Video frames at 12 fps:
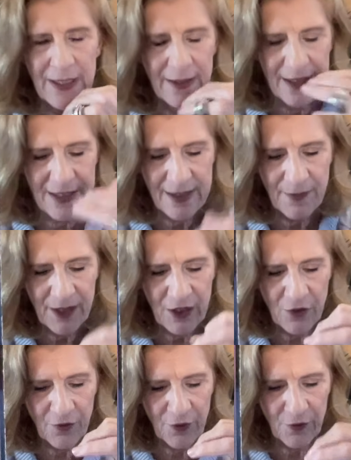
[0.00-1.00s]
There's something
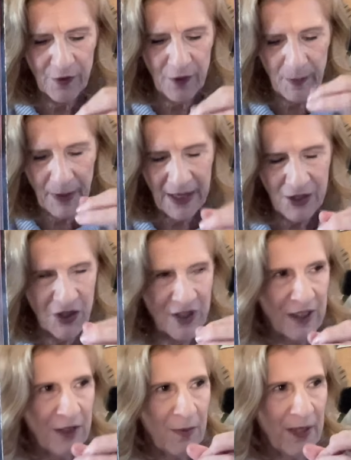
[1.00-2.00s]
you feel very
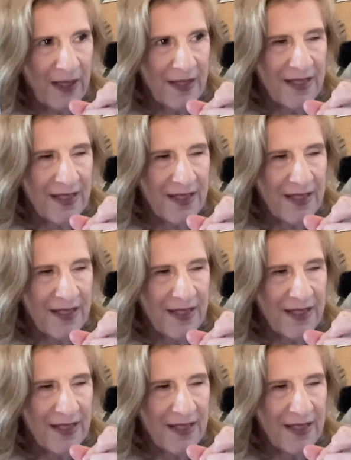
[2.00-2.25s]
passionate about,